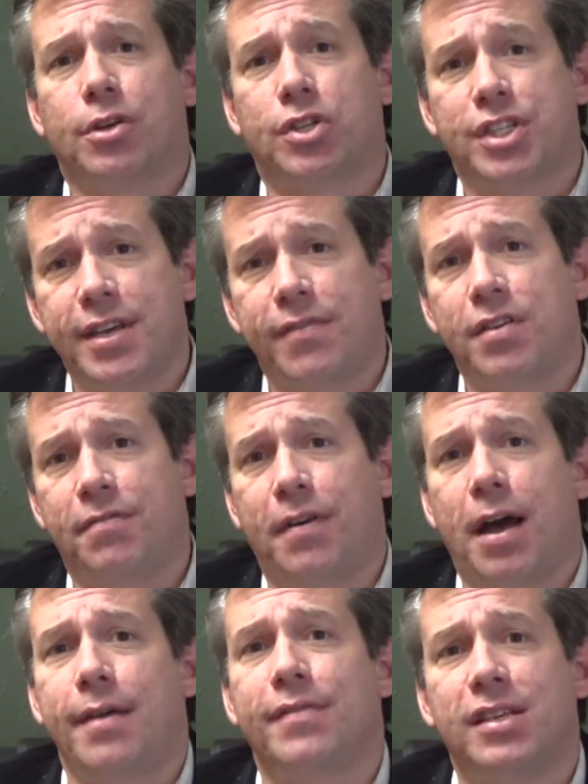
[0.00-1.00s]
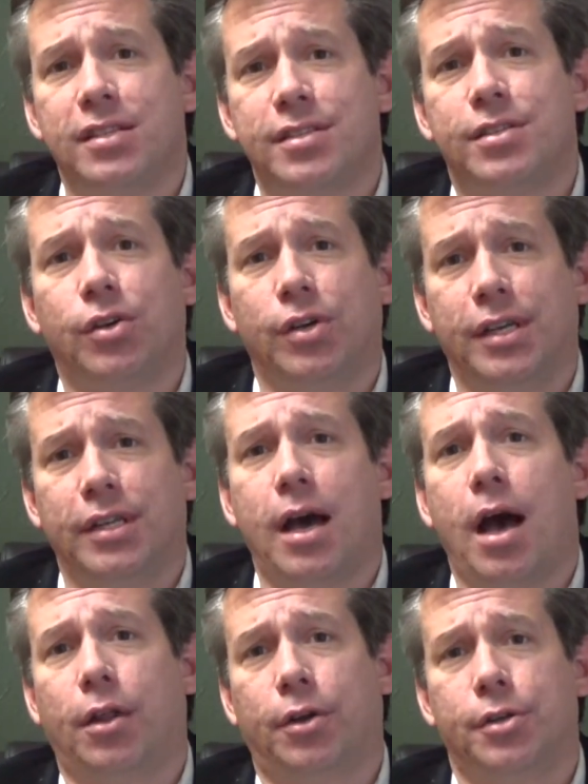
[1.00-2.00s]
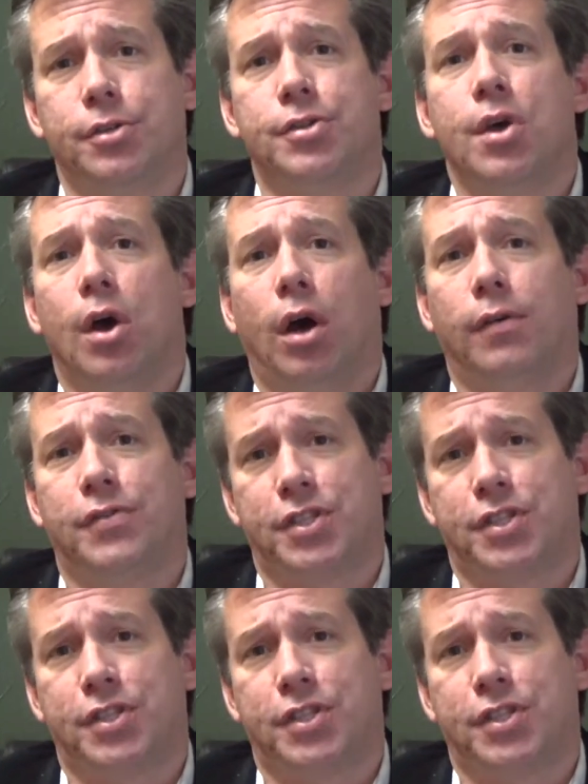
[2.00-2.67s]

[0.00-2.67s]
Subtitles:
your $75 gazillion of